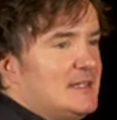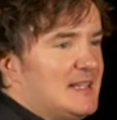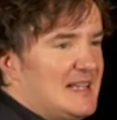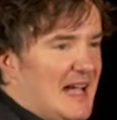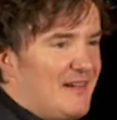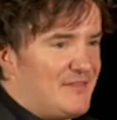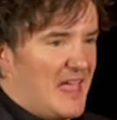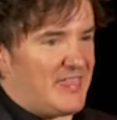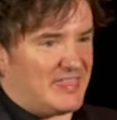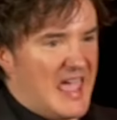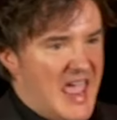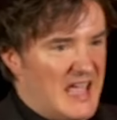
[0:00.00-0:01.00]
Didn't have
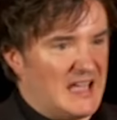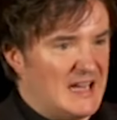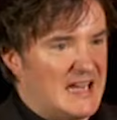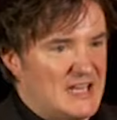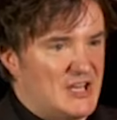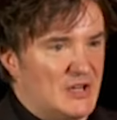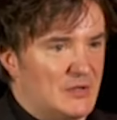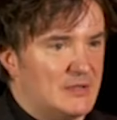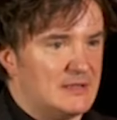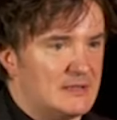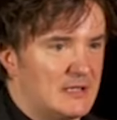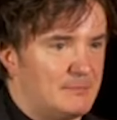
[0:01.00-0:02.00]
that thing in you
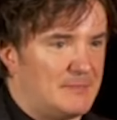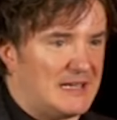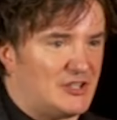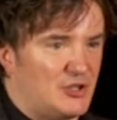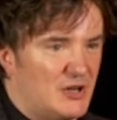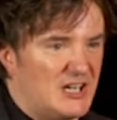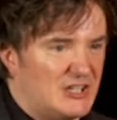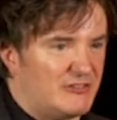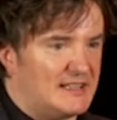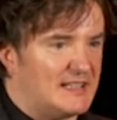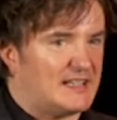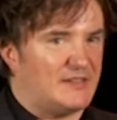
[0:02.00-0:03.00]
that makes you
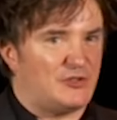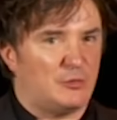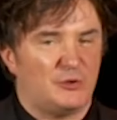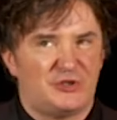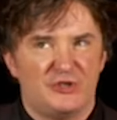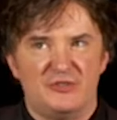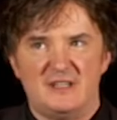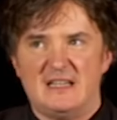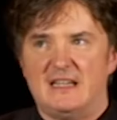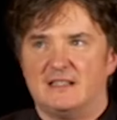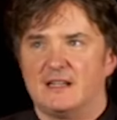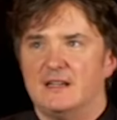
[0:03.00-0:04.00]
hungry, that gives you what you
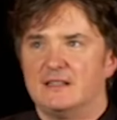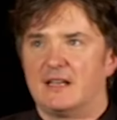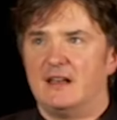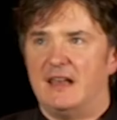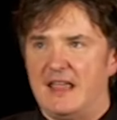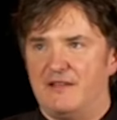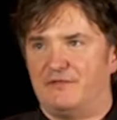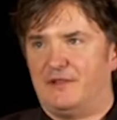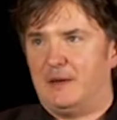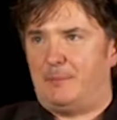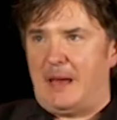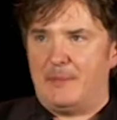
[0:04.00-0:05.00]
need to live
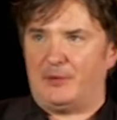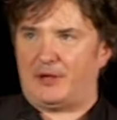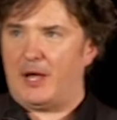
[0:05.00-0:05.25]
in a paper